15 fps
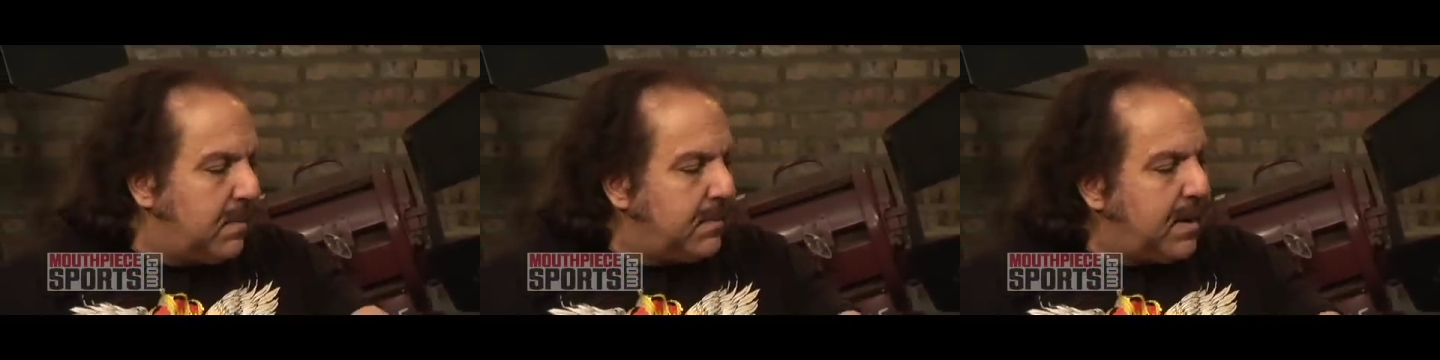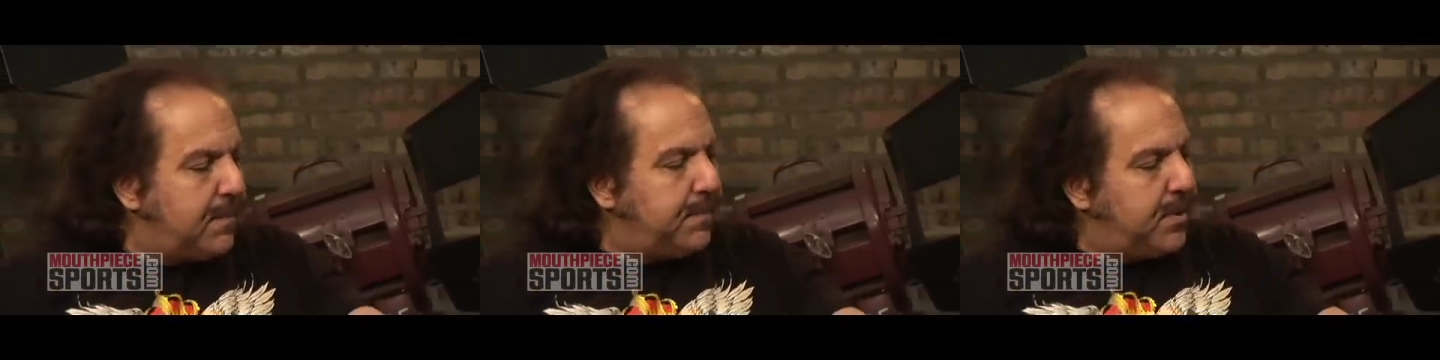
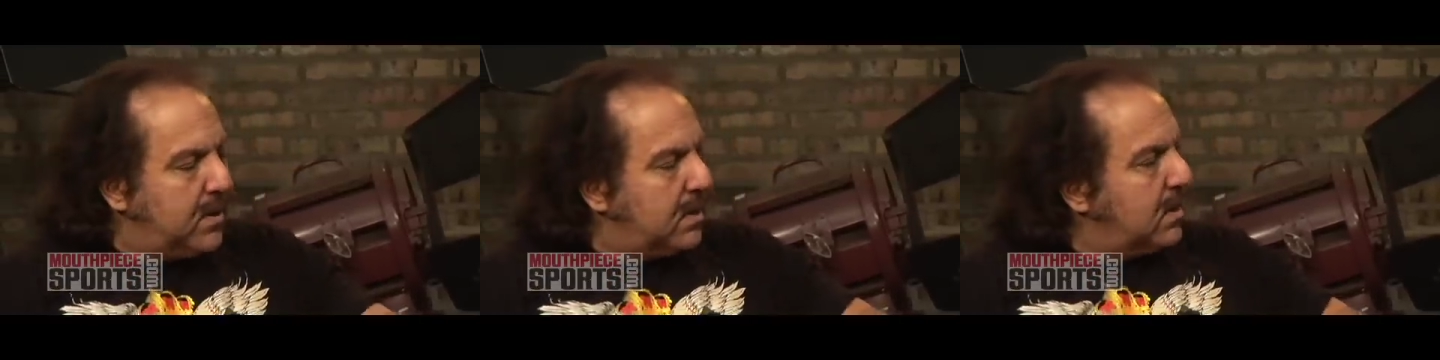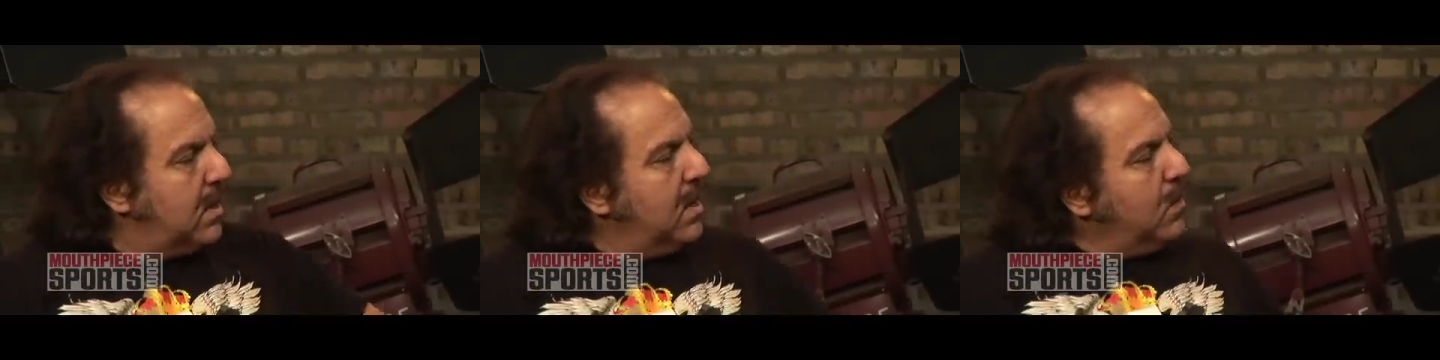in my
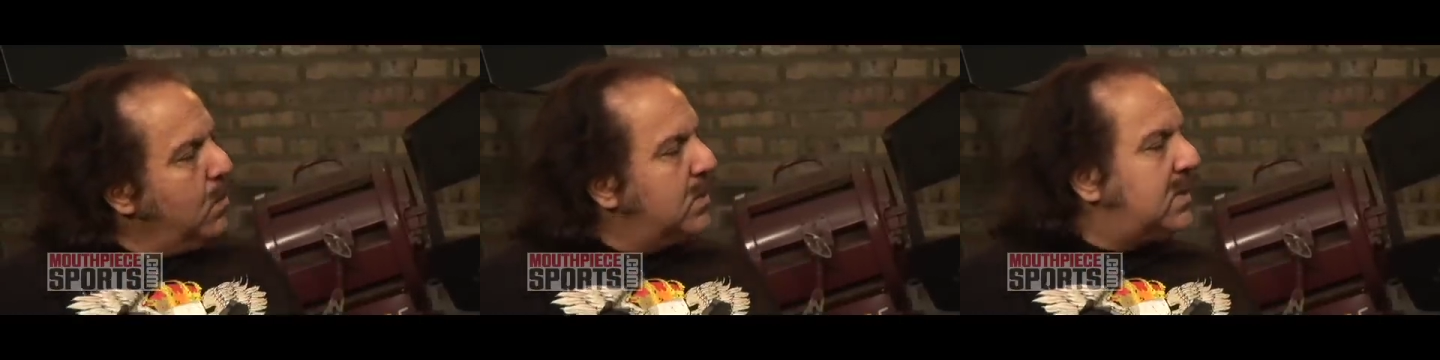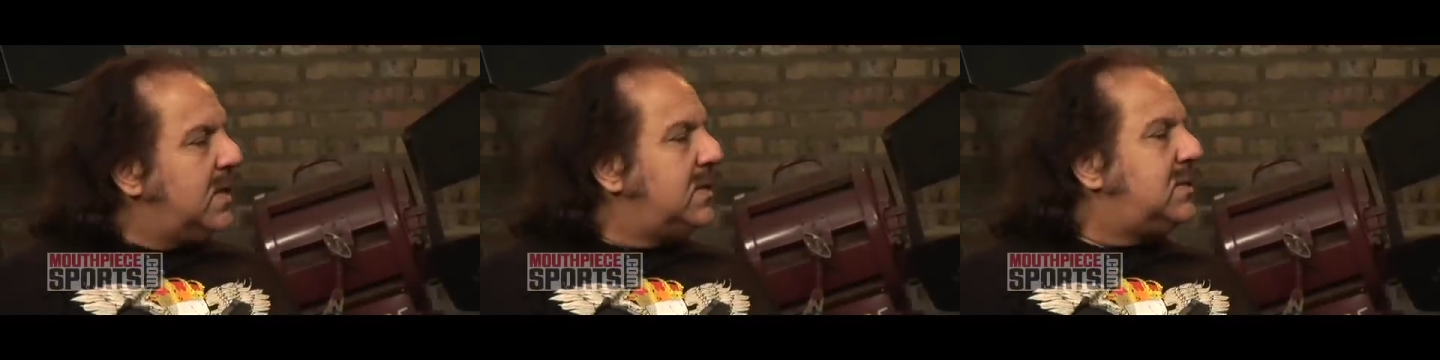book
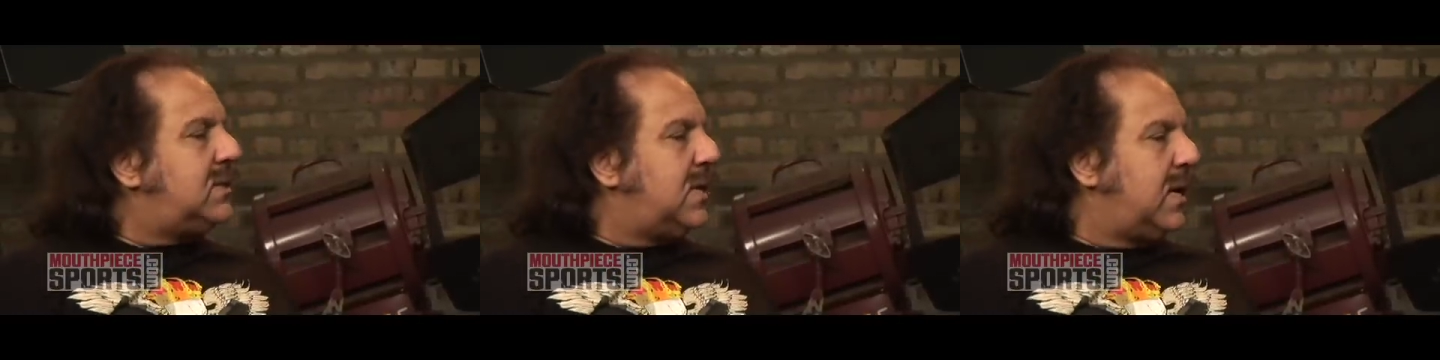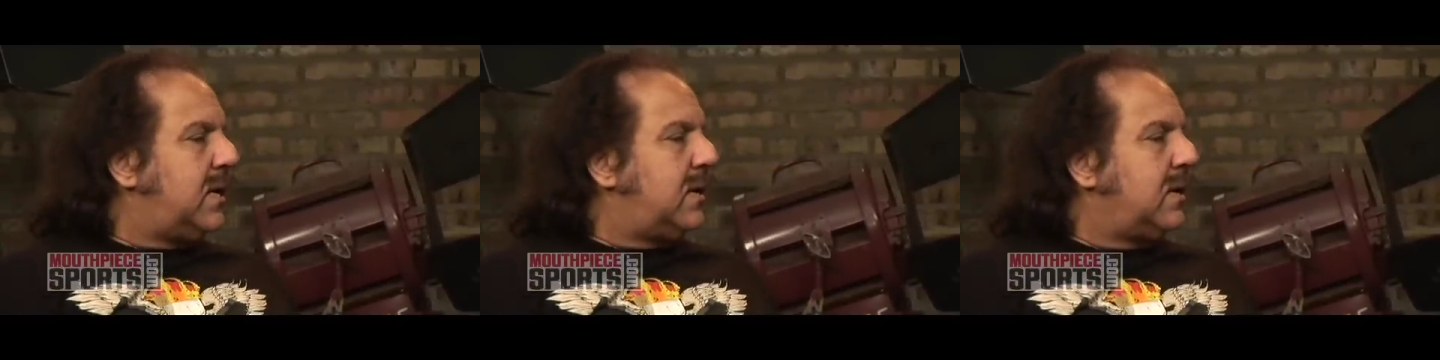what they
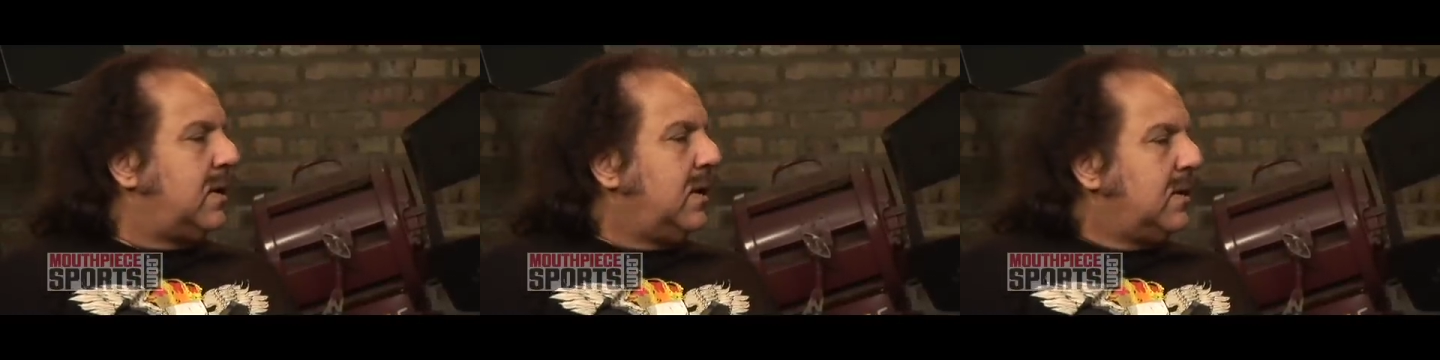said.